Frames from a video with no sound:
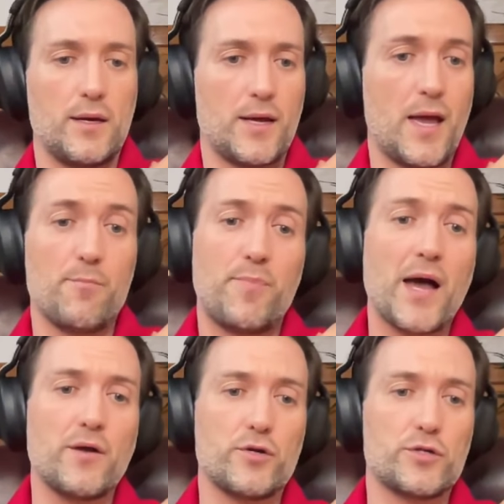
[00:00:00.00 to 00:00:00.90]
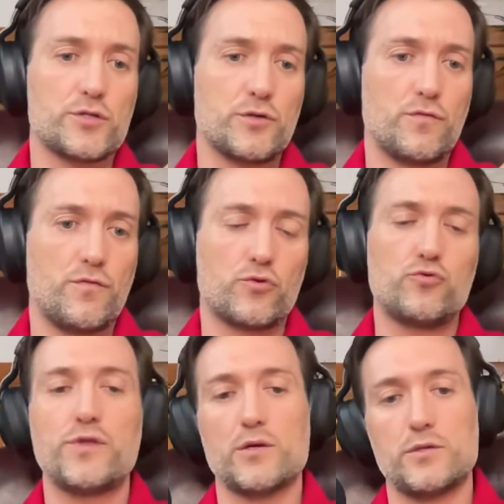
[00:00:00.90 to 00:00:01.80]
empires for two
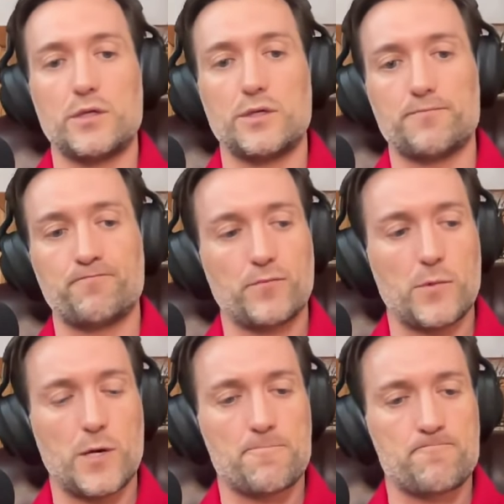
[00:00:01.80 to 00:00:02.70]
thousand years. Right.